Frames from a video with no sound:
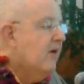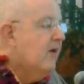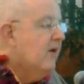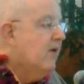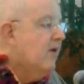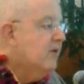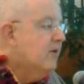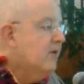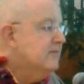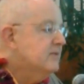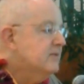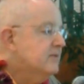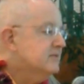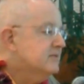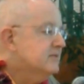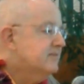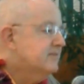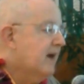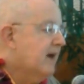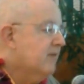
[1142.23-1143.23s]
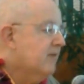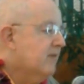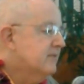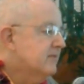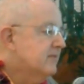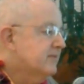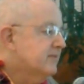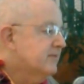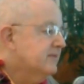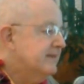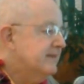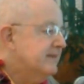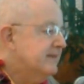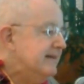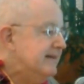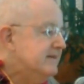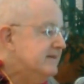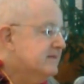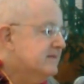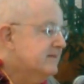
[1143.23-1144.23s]
O most powerful,
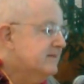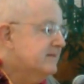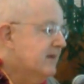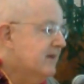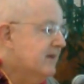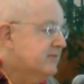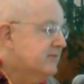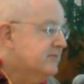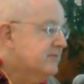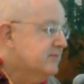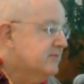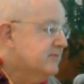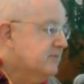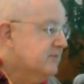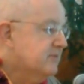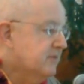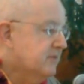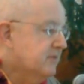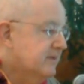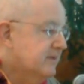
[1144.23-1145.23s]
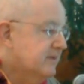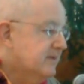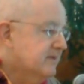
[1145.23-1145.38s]
insurmountable Lord,